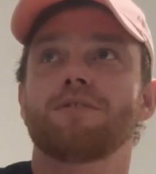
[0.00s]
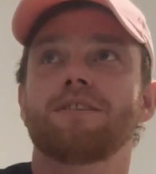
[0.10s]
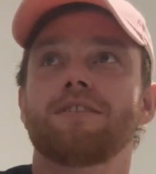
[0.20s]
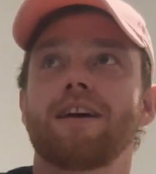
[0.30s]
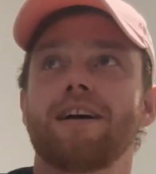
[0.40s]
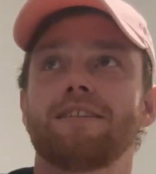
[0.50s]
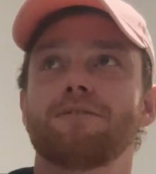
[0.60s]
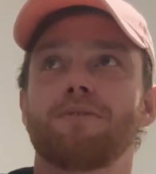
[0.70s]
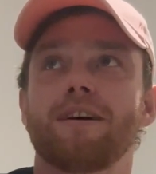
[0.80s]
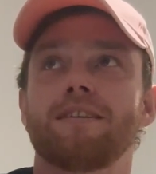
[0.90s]
in any
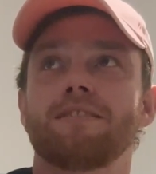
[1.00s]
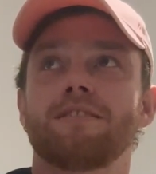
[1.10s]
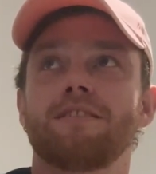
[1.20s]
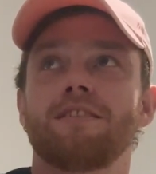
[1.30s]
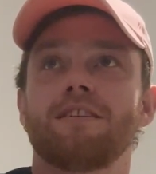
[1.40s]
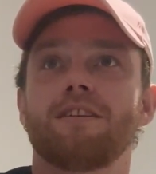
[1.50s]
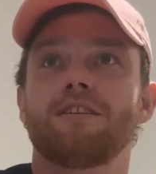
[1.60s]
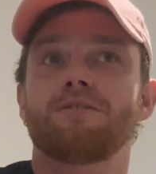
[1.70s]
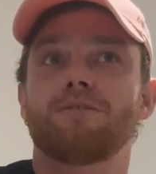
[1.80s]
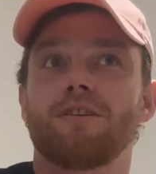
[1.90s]
way
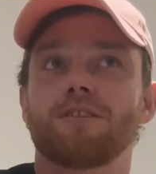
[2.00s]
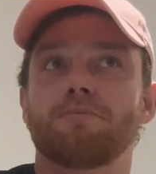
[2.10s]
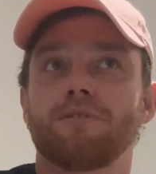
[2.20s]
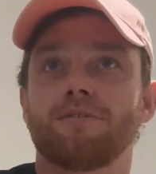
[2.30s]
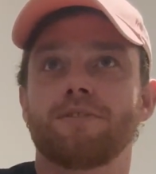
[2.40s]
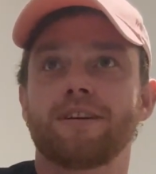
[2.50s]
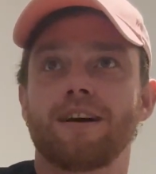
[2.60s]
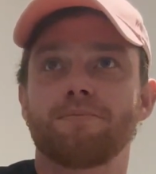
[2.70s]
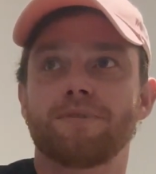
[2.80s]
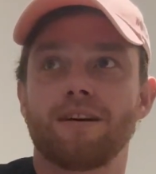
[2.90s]
trying to put the
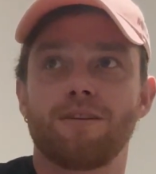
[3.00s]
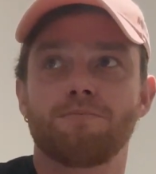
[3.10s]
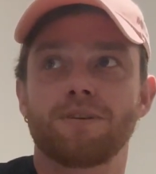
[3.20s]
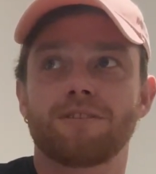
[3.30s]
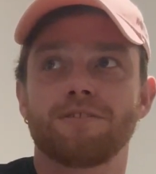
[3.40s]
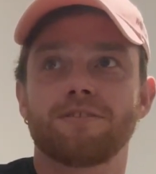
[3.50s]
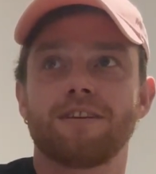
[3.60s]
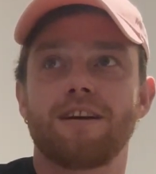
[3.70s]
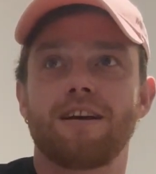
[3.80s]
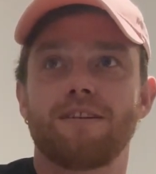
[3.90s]
rehab down, because
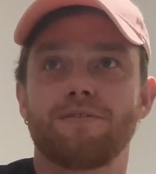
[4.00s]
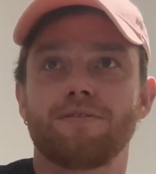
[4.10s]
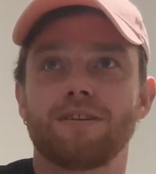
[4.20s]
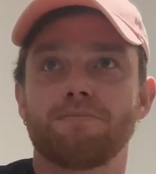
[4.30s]
every